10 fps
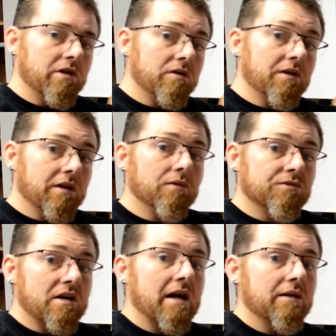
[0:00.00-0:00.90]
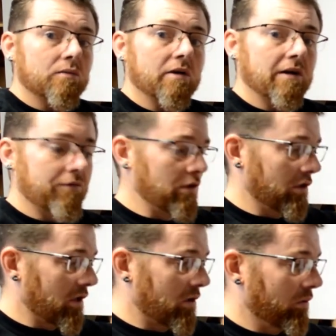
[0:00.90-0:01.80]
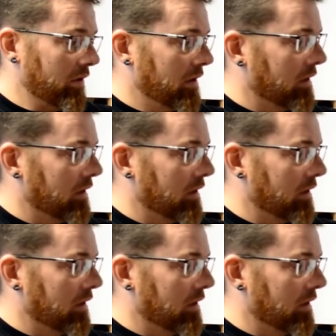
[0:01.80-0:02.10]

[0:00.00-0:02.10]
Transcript: you get on site wherever you're going.